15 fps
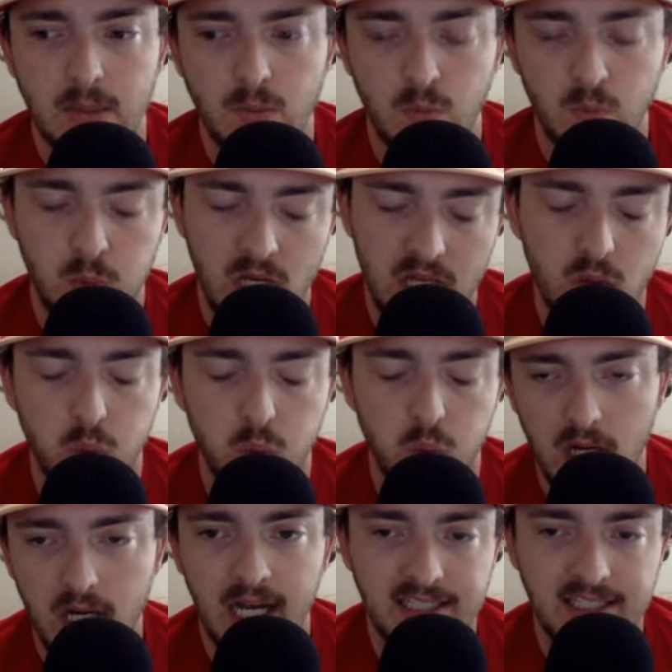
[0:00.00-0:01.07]
with
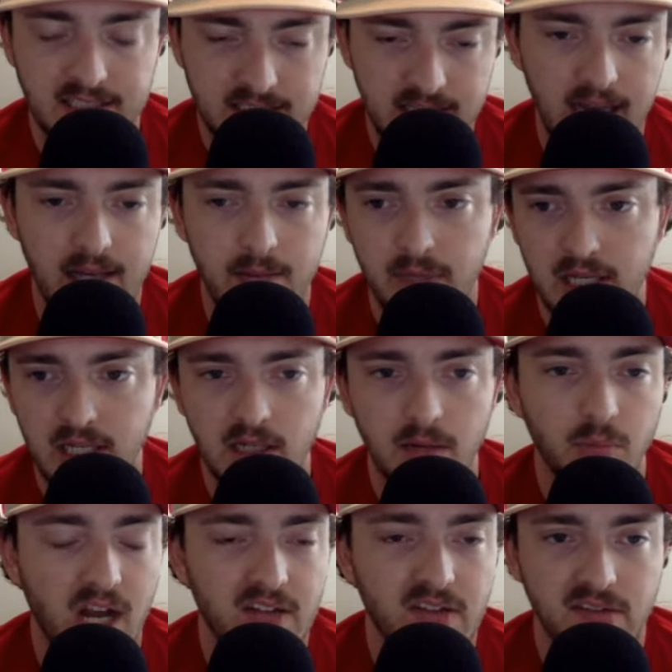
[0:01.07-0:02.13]
what I said, being
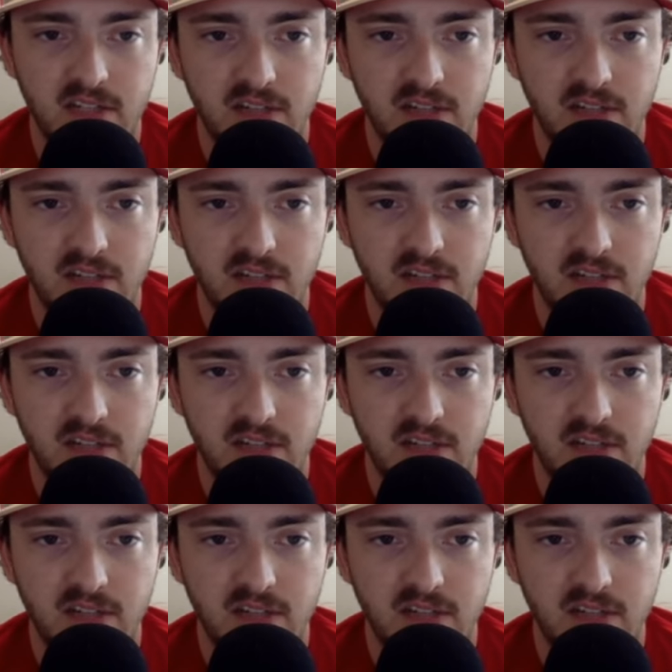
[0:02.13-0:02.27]
Nebraska's